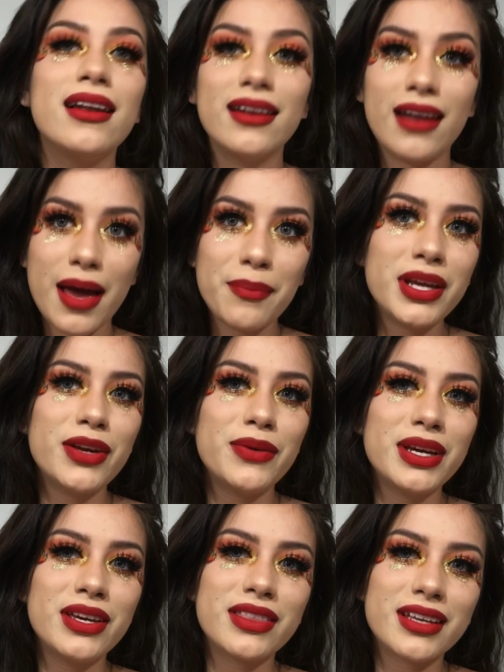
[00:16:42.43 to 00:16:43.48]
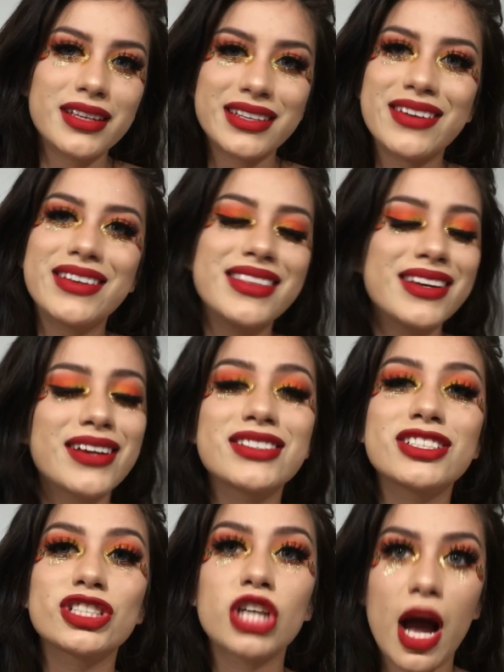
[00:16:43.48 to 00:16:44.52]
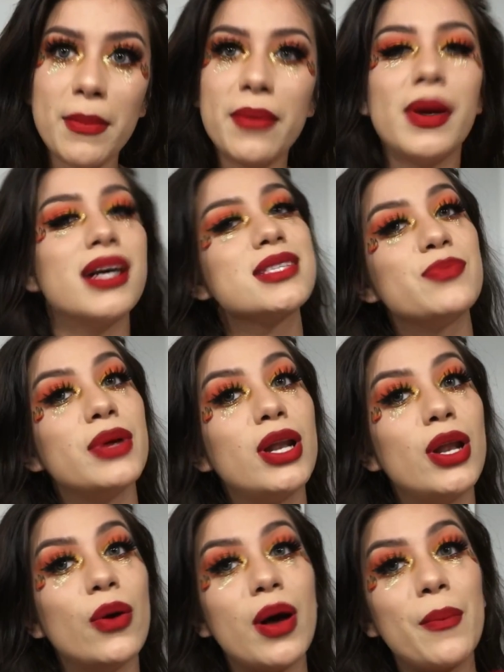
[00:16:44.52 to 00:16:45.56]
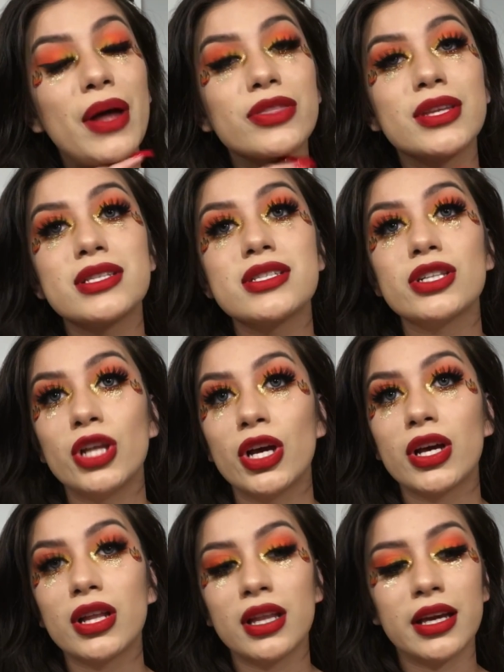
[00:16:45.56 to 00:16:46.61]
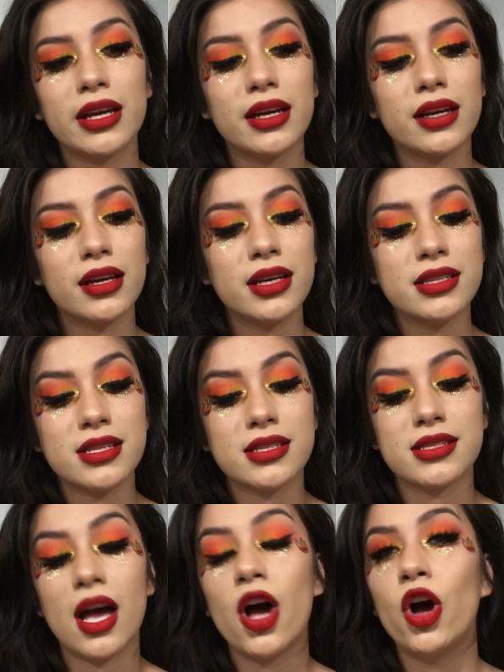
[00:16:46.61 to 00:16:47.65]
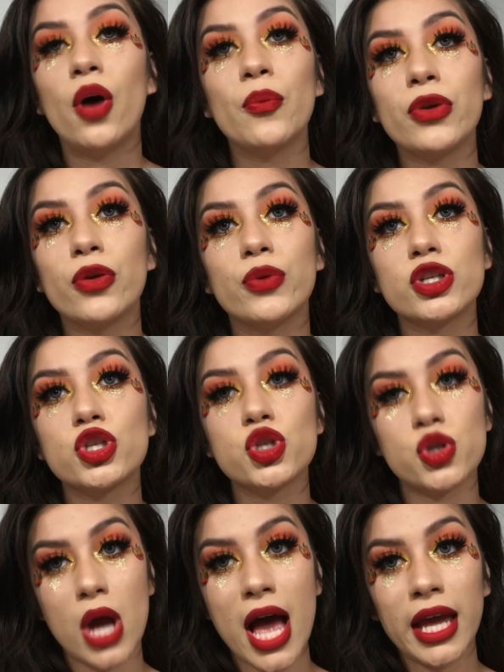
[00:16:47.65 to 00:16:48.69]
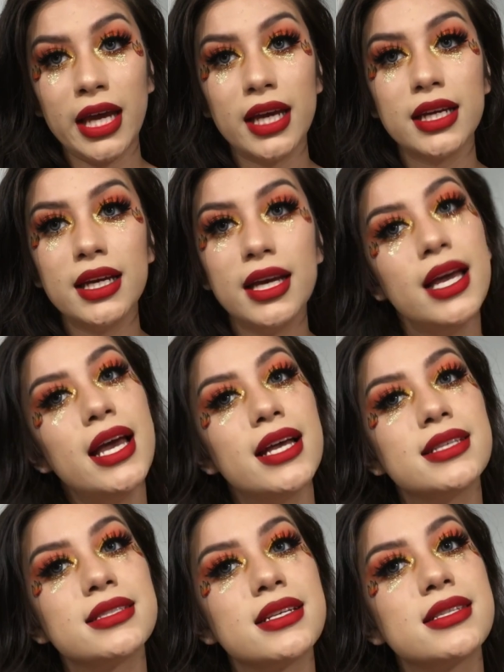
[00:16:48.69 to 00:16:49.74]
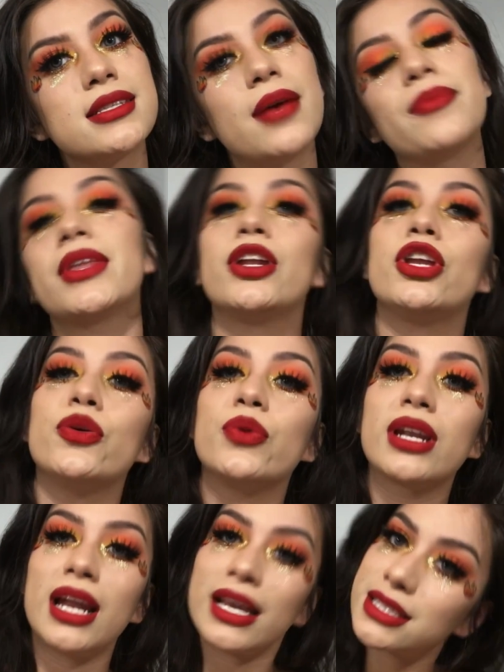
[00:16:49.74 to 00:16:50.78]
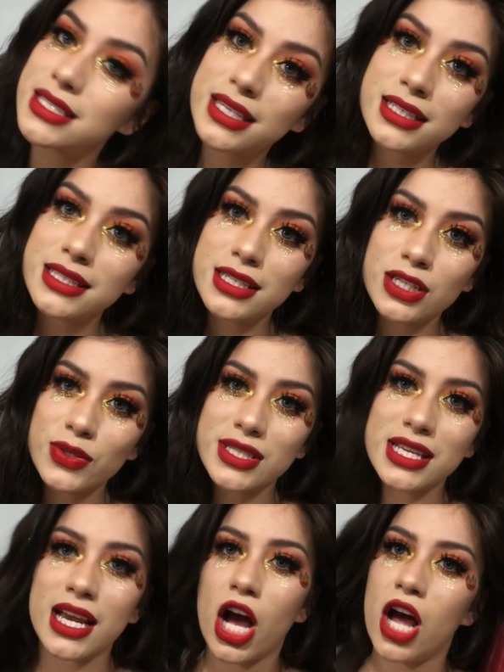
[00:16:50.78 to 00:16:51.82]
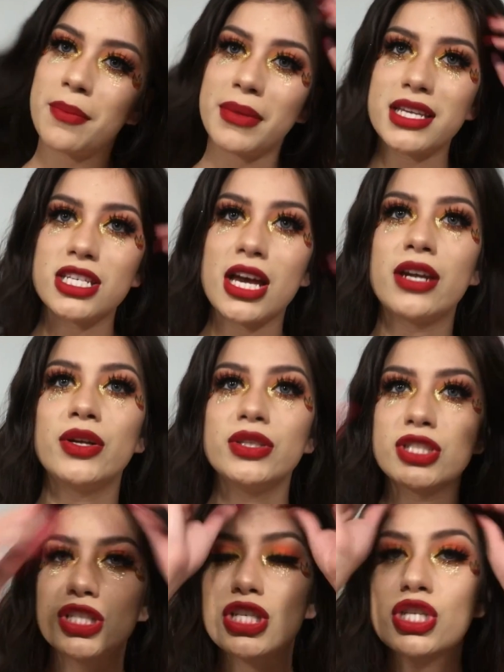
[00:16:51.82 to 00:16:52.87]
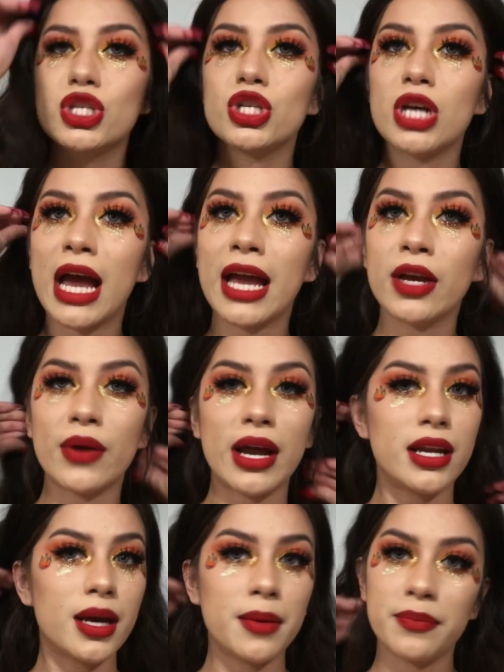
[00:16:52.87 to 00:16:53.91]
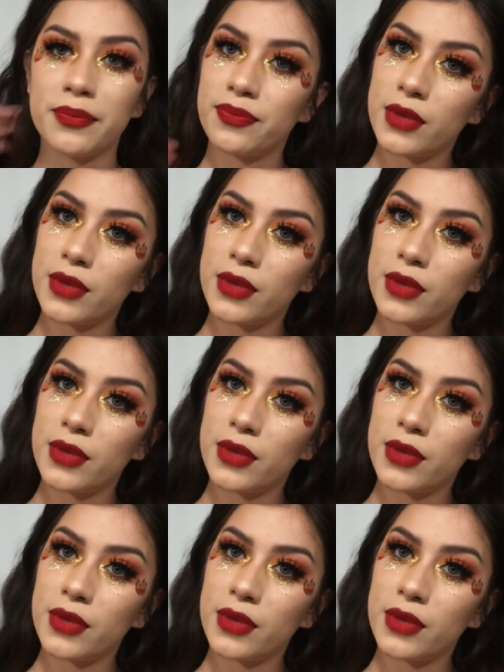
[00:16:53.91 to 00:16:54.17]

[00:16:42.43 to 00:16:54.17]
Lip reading: Let me know what you think down in the comment box below about this look. Like, is this something you would try? Is this something you would like to continue seeing on my channel? Just trying random